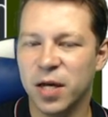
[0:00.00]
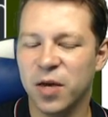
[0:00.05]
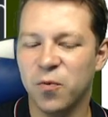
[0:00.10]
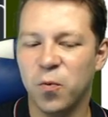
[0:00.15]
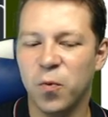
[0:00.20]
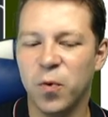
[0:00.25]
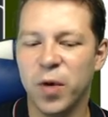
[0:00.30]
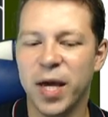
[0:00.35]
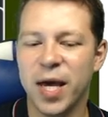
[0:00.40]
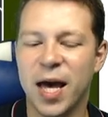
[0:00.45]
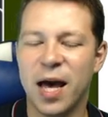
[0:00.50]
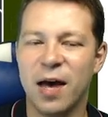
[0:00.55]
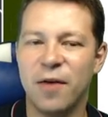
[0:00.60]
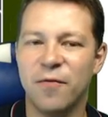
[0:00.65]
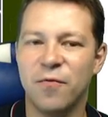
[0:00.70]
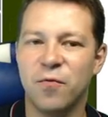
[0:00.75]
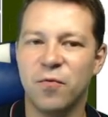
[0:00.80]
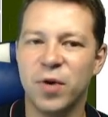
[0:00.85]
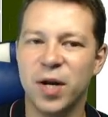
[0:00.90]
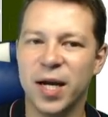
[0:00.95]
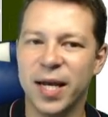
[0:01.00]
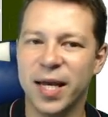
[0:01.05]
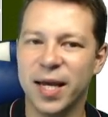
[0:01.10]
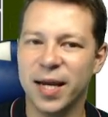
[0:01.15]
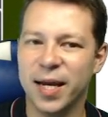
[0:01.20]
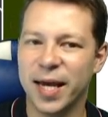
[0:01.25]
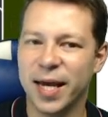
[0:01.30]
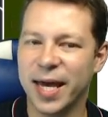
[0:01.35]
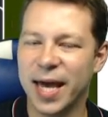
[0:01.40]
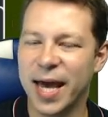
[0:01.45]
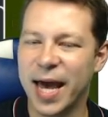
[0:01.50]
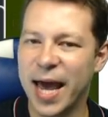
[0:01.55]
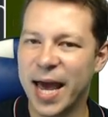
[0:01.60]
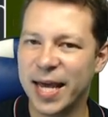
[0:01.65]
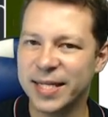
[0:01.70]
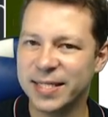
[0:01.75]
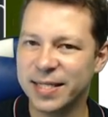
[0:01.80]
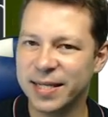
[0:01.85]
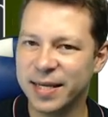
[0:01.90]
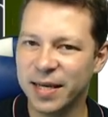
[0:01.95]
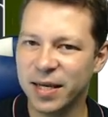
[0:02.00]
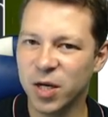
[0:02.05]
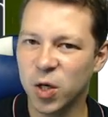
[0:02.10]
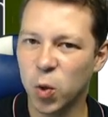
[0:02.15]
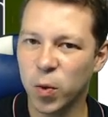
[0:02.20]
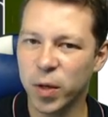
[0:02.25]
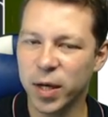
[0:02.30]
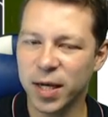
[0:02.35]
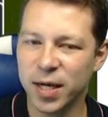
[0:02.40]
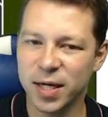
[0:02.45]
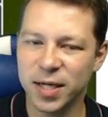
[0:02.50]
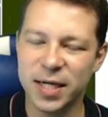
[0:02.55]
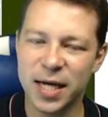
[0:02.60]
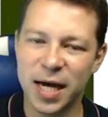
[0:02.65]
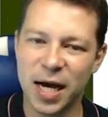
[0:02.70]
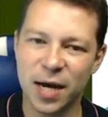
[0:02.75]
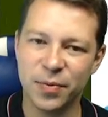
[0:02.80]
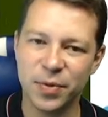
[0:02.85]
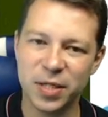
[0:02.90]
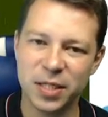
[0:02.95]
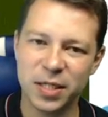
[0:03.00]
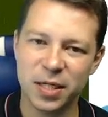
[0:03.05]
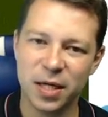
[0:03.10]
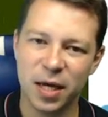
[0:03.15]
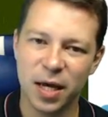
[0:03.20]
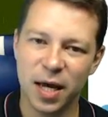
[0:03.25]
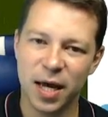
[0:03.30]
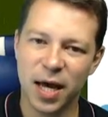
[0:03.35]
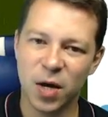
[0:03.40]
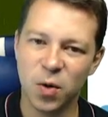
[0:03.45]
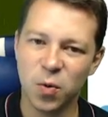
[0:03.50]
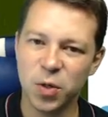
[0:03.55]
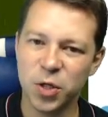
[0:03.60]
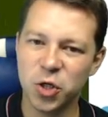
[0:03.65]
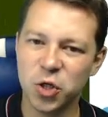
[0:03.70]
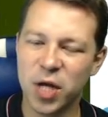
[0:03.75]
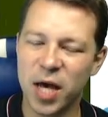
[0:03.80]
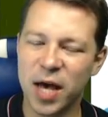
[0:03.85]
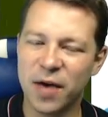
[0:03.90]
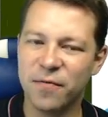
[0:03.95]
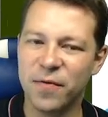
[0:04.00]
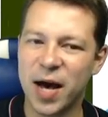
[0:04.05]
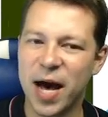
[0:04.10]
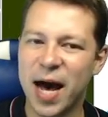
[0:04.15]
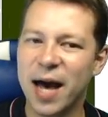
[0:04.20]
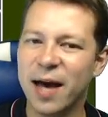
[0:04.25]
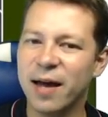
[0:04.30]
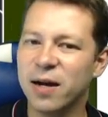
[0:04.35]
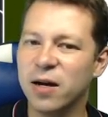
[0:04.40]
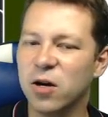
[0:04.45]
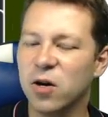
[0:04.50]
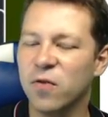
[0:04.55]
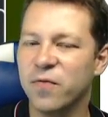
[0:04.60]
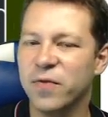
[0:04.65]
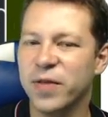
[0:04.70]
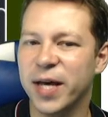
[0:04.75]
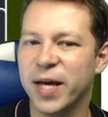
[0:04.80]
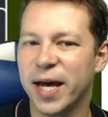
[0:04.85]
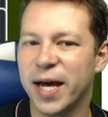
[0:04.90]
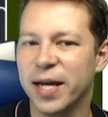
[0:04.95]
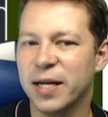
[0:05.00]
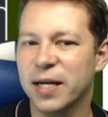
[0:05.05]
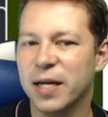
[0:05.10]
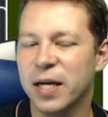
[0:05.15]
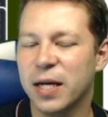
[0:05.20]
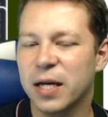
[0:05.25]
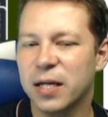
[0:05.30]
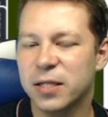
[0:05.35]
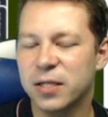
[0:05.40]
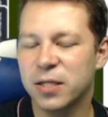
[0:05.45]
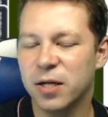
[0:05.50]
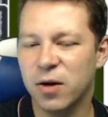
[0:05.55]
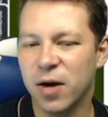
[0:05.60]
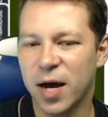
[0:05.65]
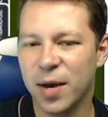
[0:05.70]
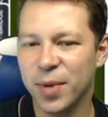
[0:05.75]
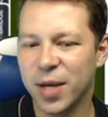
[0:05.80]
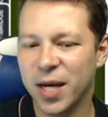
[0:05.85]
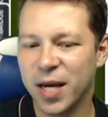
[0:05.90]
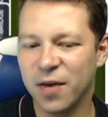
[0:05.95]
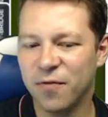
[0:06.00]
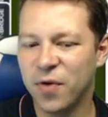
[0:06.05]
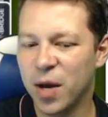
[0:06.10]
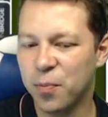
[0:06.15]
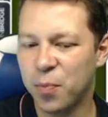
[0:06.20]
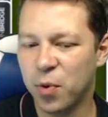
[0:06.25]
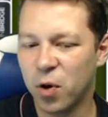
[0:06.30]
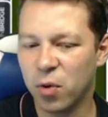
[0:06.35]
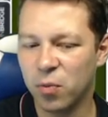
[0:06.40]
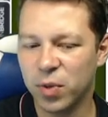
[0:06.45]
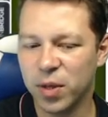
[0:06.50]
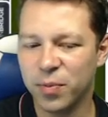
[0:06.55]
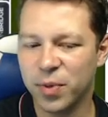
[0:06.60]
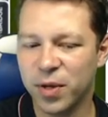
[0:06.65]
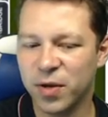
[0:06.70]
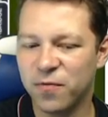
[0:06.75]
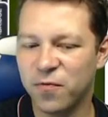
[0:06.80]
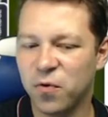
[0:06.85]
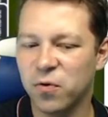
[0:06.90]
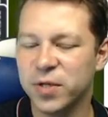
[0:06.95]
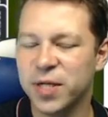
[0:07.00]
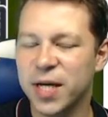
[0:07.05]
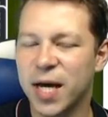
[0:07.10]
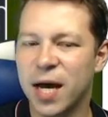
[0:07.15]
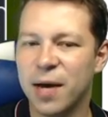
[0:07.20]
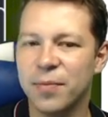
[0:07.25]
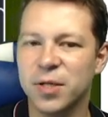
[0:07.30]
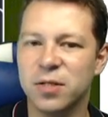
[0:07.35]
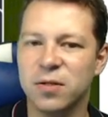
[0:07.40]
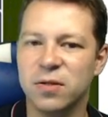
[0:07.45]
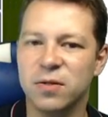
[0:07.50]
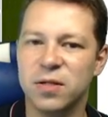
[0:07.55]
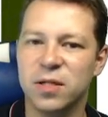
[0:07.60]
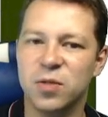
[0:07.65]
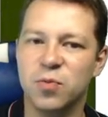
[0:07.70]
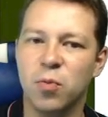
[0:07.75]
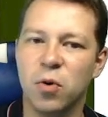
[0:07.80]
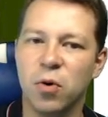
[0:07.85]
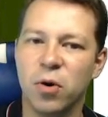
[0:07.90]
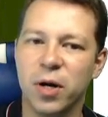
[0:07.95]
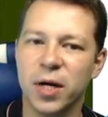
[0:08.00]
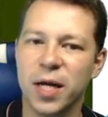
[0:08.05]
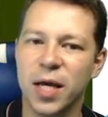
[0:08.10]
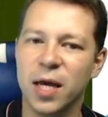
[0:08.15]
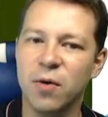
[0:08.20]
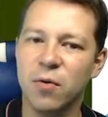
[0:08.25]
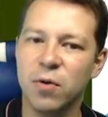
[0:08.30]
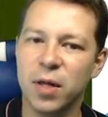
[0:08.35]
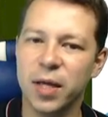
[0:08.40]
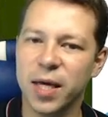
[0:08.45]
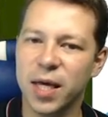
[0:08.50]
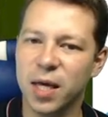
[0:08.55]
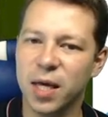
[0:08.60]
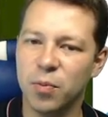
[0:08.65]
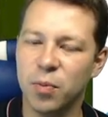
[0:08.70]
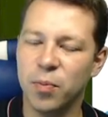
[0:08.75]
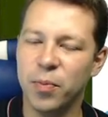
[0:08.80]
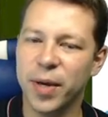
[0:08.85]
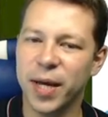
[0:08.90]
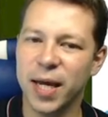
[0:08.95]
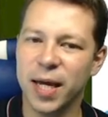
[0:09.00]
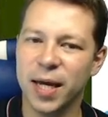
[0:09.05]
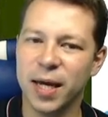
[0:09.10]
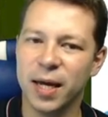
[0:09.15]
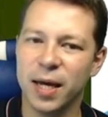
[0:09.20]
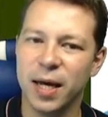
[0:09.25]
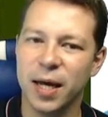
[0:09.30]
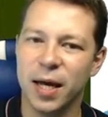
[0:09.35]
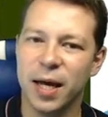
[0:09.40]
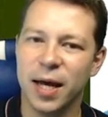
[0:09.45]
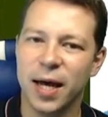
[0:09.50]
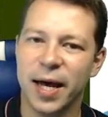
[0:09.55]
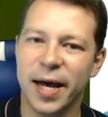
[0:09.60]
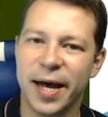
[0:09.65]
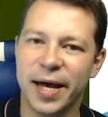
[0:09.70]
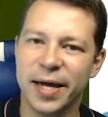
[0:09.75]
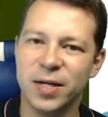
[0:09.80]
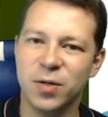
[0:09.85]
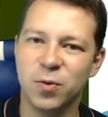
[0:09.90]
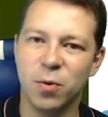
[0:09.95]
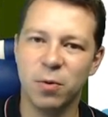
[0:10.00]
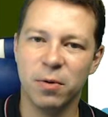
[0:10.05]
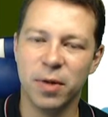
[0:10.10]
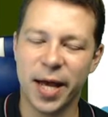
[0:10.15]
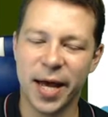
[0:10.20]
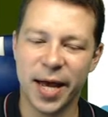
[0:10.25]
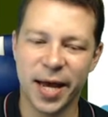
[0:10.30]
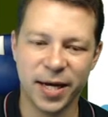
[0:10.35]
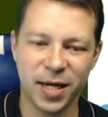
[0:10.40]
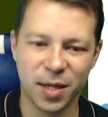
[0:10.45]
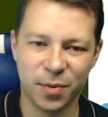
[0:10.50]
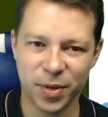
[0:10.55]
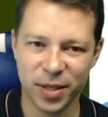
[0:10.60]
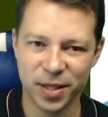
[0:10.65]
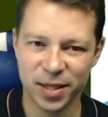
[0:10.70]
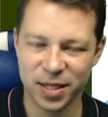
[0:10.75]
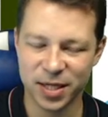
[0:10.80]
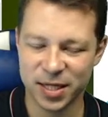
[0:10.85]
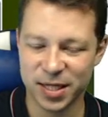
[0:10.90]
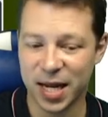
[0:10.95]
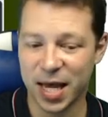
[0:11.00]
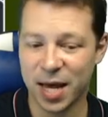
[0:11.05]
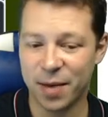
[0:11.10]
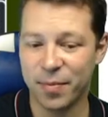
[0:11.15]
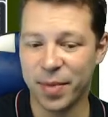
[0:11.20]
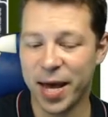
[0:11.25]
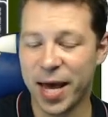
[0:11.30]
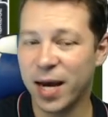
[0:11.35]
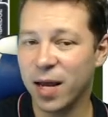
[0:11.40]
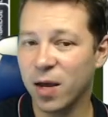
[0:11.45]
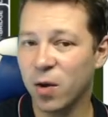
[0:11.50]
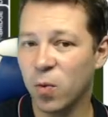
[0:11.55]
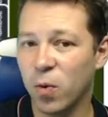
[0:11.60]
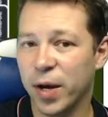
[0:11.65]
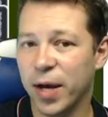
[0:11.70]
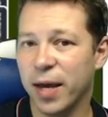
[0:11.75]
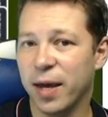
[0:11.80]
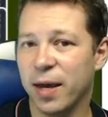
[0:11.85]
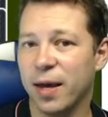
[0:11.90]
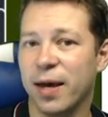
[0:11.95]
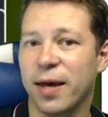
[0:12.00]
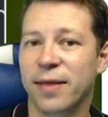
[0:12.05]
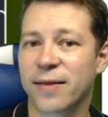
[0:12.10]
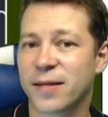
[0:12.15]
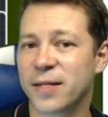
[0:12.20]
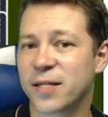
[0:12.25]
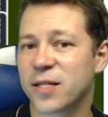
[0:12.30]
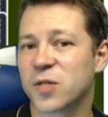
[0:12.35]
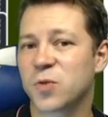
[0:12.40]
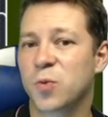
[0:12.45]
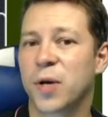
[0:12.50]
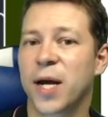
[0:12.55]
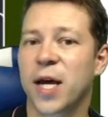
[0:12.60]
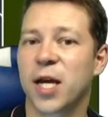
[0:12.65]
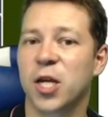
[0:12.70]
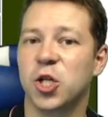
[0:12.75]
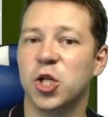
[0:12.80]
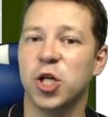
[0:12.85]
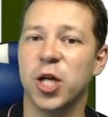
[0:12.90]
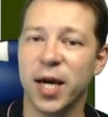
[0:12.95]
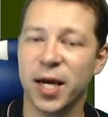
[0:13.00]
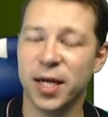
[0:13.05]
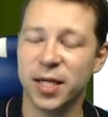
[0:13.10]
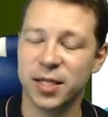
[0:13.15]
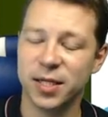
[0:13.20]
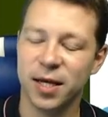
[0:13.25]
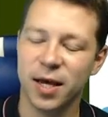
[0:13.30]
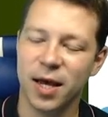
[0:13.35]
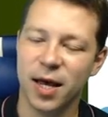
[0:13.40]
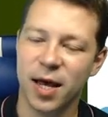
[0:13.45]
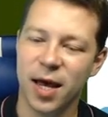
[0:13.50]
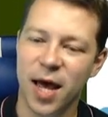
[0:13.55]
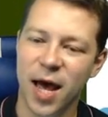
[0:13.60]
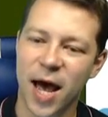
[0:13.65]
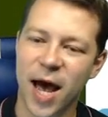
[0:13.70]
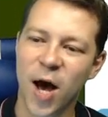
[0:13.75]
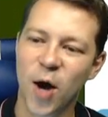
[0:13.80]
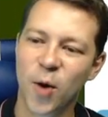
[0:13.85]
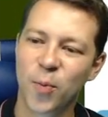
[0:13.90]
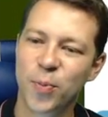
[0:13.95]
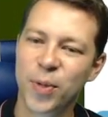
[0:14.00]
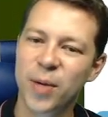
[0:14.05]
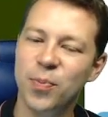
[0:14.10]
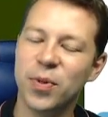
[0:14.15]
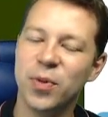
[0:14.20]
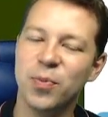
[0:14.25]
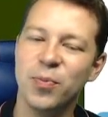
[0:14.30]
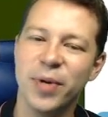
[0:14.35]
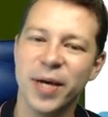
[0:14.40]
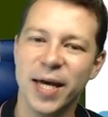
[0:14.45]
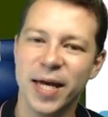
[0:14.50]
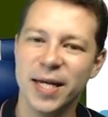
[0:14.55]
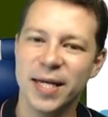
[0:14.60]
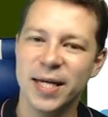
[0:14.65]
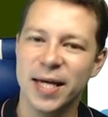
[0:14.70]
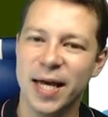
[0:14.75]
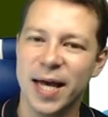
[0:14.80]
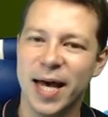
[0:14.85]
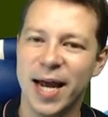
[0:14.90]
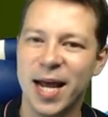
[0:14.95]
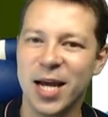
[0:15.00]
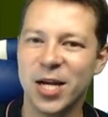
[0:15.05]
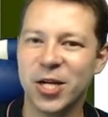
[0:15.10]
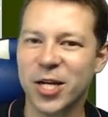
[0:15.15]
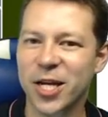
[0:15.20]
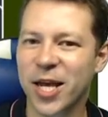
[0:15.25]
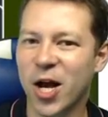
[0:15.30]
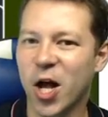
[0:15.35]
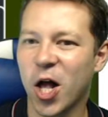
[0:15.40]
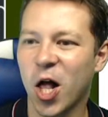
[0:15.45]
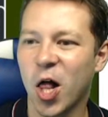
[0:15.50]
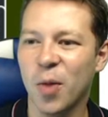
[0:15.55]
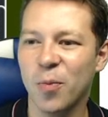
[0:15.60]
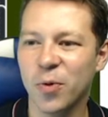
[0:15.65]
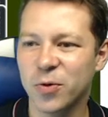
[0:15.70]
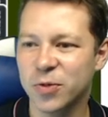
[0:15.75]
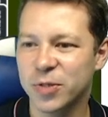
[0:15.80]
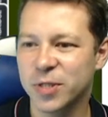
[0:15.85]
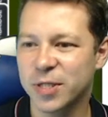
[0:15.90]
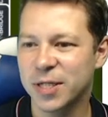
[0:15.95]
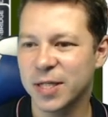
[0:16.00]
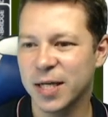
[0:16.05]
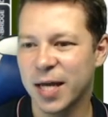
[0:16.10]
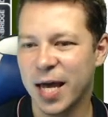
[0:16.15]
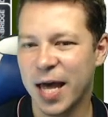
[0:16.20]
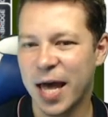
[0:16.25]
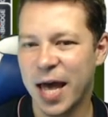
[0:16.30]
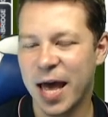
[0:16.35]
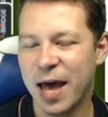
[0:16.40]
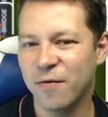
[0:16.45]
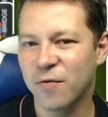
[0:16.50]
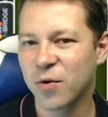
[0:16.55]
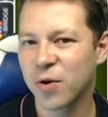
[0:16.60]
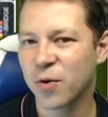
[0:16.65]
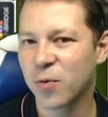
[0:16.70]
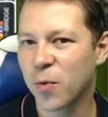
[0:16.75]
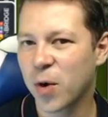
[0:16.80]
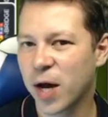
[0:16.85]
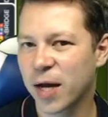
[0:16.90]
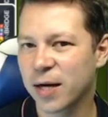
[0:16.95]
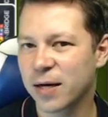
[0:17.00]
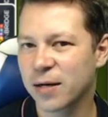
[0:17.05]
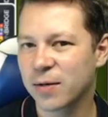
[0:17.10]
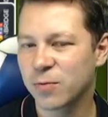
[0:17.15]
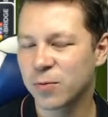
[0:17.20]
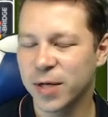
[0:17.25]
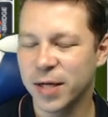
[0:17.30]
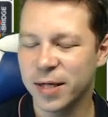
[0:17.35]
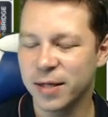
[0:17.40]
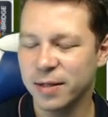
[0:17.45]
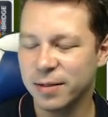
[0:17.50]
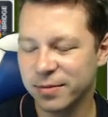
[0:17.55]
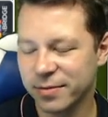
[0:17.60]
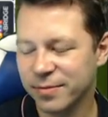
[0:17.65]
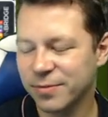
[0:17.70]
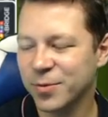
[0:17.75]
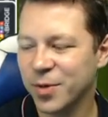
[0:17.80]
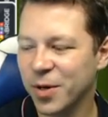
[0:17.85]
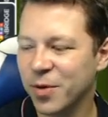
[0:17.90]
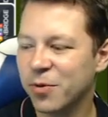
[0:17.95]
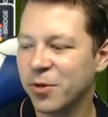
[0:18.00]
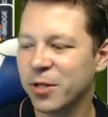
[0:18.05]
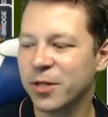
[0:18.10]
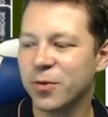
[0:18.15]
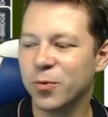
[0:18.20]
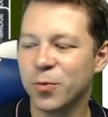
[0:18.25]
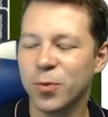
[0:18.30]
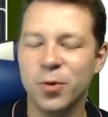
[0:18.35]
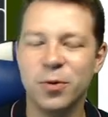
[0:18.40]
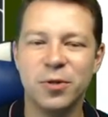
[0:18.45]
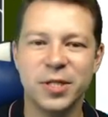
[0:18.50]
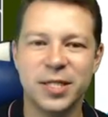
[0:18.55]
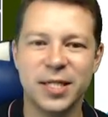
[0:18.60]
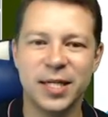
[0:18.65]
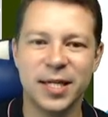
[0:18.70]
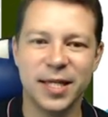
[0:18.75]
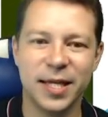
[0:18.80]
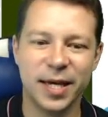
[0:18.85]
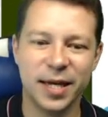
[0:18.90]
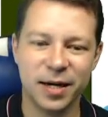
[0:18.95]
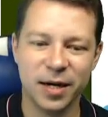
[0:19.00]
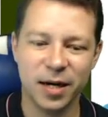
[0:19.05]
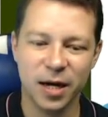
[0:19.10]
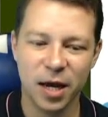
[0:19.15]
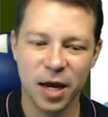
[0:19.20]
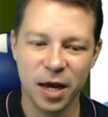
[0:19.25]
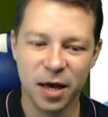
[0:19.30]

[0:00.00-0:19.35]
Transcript: we have really like ace, king, queen in diamonds. And we should have either of that. So, I mean, if I probably bid 4 diamonds on this board, he will keep bidding and we'll end up in the slam anyway. And this is what I checked, how people bid, and actually almost everyone, well, we will see later.